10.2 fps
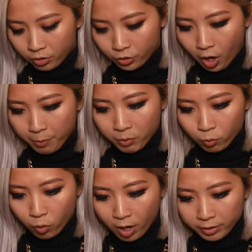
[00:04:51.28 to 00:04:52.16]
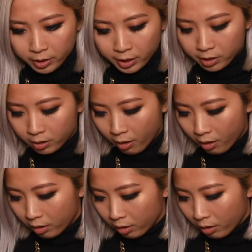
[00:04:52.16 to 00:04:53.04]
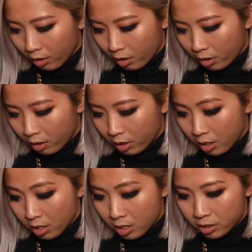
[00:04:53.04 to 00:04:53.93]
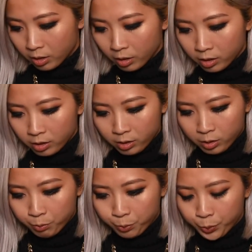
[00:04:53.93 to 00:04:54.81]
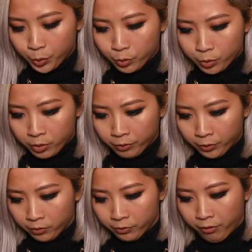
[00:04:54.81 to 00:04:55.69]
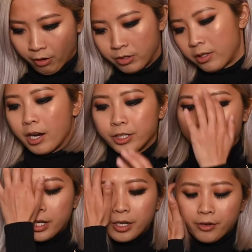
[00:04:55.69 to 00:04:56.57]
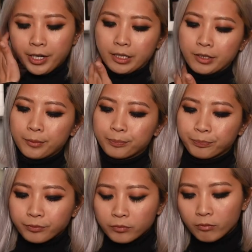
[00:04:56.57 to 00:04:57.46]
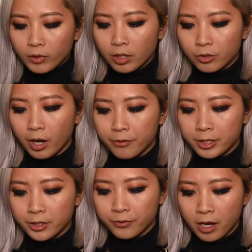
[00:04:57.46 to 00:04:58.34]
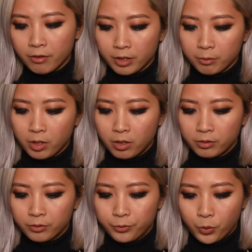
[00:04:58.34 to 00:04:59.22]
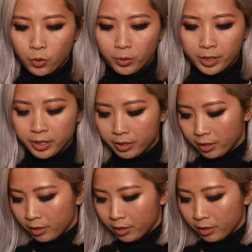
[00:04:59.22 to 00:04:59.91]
So I've been wanting these beautiful Versace earrings. So I first found them on Forward,